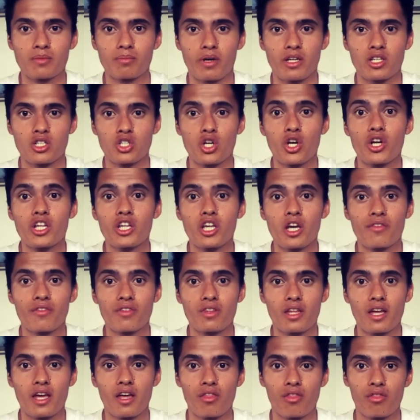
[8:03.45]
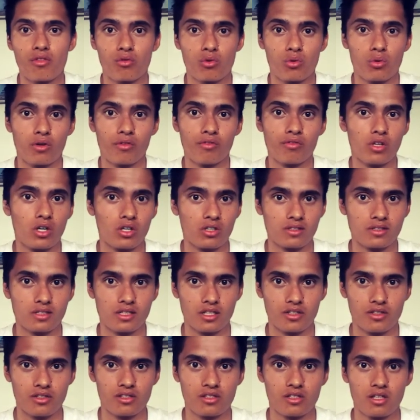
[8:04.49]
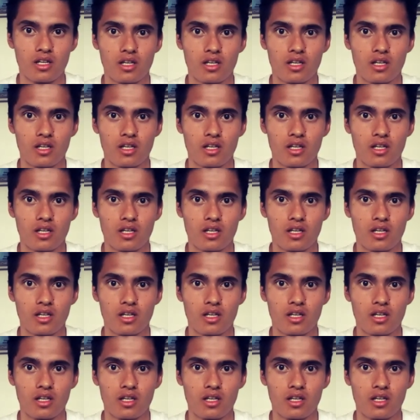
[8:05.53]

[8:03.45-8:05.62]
my journey over there through a vlog series.